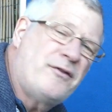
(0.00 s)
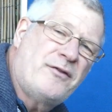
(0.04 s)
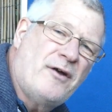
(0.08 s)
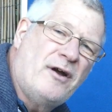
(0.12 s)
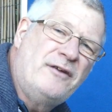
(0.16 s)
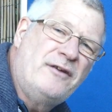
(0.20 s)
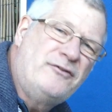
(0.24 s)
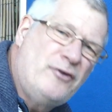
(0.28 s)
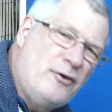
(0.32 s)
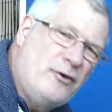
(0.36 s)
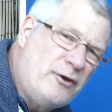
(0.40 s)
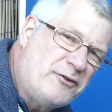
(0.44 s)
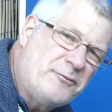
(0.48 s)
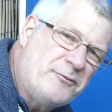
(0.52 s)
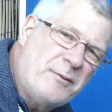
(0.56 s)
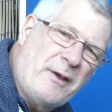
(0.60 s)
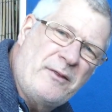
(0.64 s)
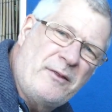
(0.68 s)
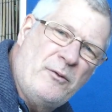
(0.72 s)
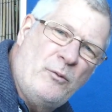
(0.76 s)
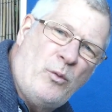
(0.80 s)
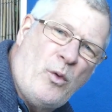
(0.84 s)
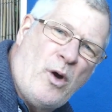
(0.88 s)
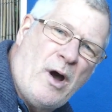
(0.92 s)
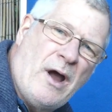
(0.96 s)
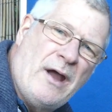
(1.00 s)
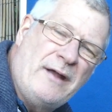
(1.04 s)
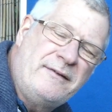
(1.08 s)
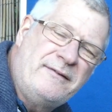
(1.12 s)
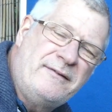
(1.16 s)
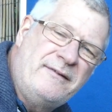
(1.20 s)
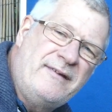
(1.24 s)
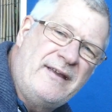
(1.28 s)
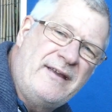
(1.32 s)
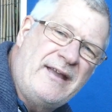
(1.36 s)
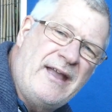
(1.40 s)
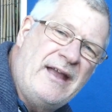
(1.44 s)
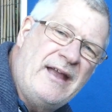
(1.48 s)
I do expect the wire to
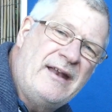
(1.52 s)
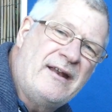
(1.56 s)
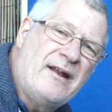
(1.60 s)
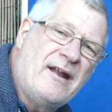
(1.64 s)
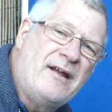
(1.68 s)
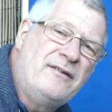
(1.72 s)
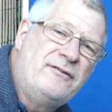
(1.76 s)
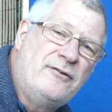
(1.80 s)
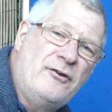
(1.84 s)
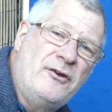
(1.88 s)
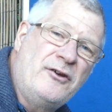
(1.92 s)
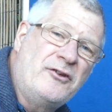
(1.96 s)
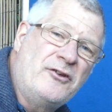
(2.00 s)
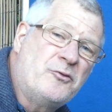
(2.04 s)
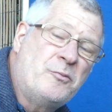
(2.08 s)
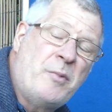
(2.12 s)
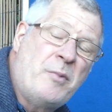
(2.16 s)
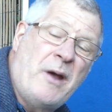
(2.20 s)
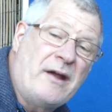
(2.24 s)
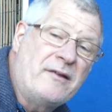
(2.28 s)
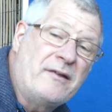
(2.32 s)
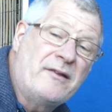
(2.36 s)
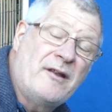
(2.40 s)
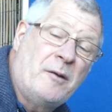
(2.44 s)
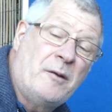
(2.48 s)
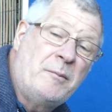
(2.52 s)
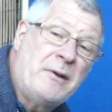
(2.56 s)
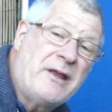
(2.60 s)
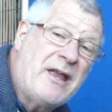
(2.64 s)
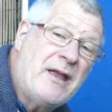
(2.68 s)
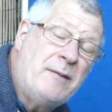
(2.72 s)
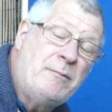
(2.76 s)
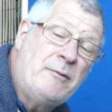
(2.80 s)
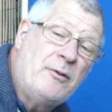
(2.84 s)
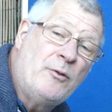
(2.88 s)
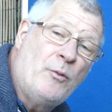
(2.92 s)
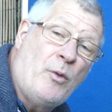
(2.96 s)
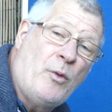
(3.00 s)
dig in, and I do expect that I'll be
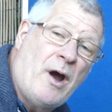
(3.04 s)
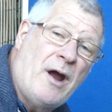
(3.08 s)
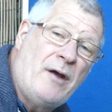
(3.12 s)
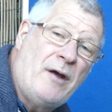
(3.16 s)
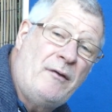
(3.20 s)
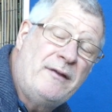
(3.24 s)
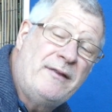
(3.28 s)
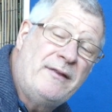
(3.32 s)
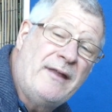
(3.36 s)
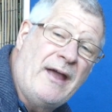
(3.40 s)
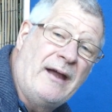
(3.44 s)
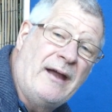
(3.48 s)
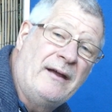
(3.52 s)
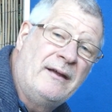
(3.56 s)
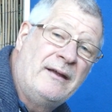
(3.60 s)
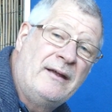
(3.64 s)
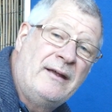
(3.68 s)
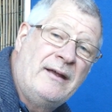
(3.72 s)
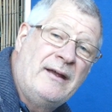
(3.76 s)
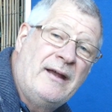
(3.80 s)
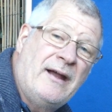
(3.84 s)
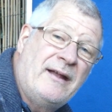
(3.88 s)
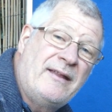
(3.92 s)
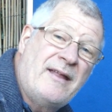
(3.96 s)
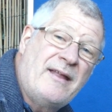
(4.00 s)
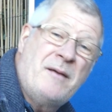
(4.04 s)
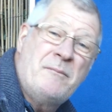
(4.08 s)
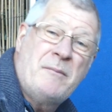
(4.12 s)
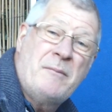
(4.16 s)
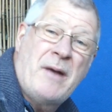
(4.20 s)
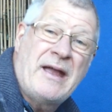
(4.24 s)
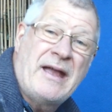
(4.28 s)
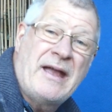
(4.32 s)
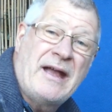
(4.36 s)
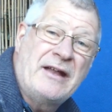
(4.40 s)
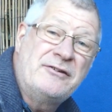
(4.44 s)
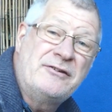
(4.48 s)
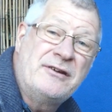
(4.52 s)
keeping the wire in there, and that may
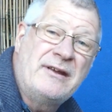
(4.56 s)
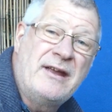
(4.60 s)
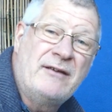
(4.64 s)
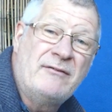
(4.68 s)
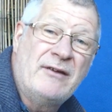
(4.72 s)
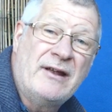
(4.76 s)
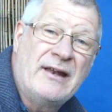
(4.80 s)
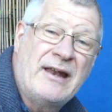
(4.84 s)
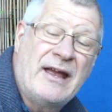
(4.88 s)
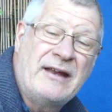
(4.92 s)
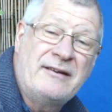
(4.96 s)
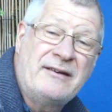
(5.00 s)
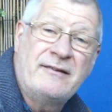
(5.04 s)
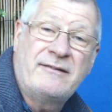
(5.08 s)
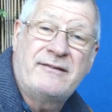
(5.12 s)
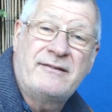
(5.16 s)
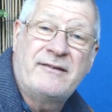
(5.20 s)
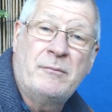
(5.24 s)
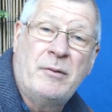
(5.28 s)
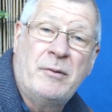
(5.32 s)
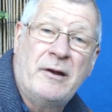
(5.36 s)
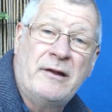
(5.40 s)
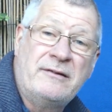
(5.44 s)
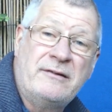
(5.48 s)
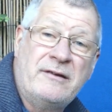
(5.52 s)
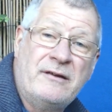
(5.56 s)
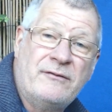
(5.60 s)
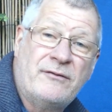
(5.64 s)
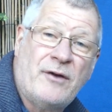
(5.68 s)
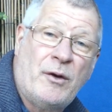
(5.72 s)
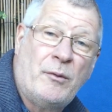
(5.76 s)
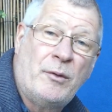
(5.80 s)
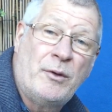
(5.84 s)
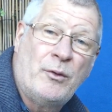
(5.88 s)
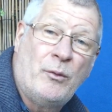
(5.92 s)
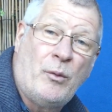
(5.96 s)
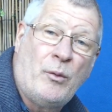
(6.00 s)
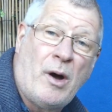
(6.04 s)
actually give it later stability if I
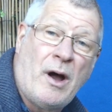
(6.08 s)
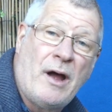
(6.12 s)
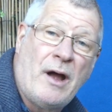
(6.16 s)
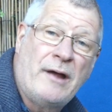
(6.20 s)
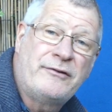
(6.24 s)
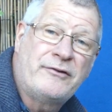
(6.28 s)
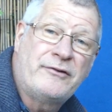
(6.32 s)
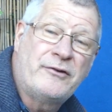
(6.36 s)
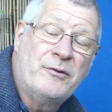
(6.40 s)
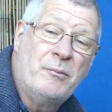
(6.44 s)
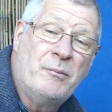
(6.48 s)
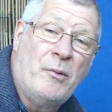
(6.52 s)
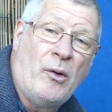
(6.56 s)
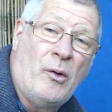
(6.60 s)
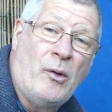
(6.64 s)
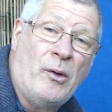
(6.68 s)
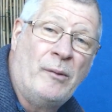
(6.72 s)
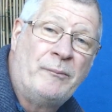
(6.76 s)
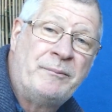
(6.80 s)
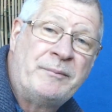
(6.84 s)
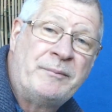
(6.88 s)
want to wire some more.